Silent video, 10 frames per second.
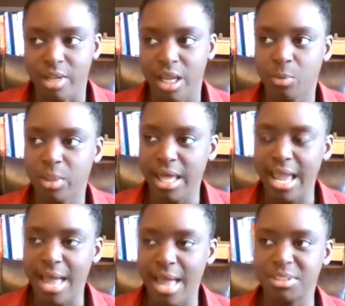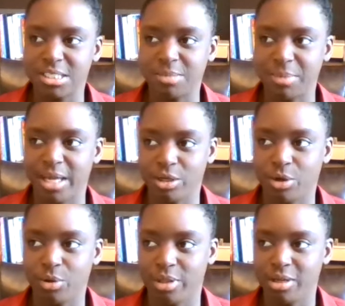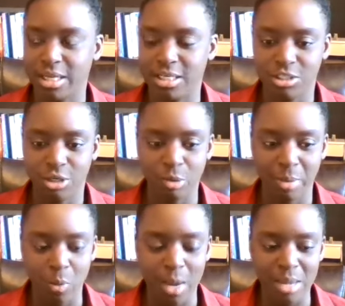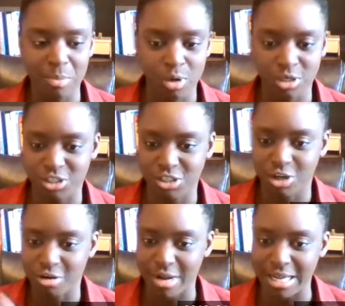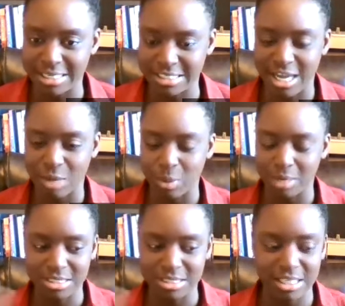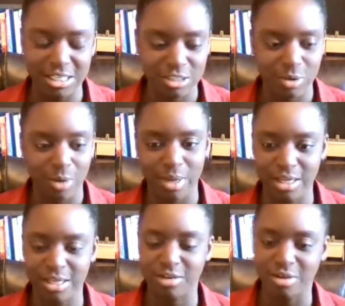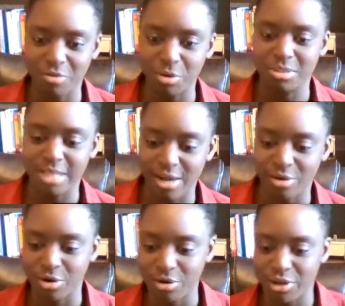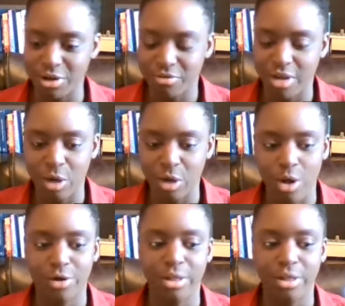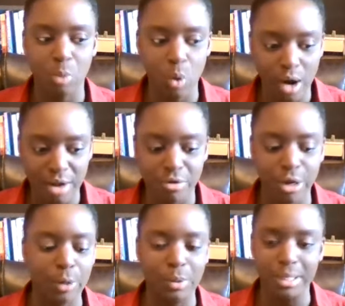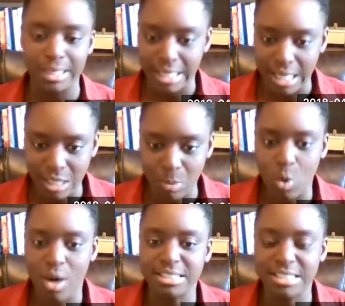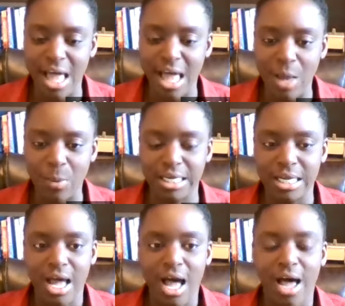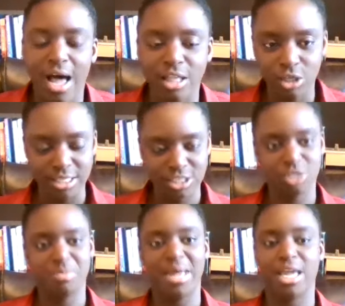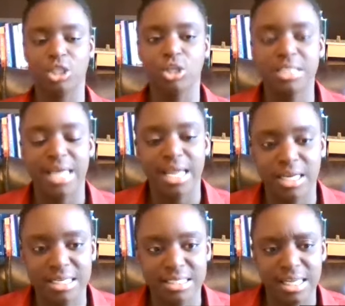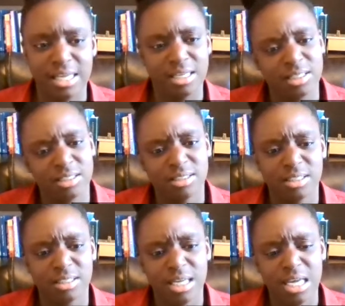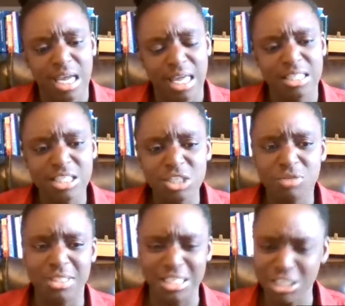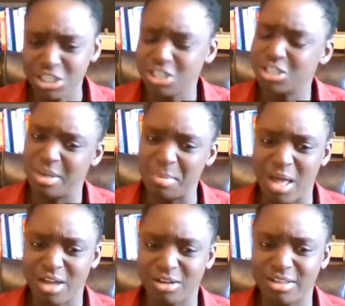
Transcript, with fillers: And when that happens to me, I know that I need to go to my whiteboard and just start writing down what I'm seeing. So I went in and I wrote down earth, air, fire, water. And the more I wrote and the more I sat with it, I, I stood back and looked at it and I said, this is a relationship model.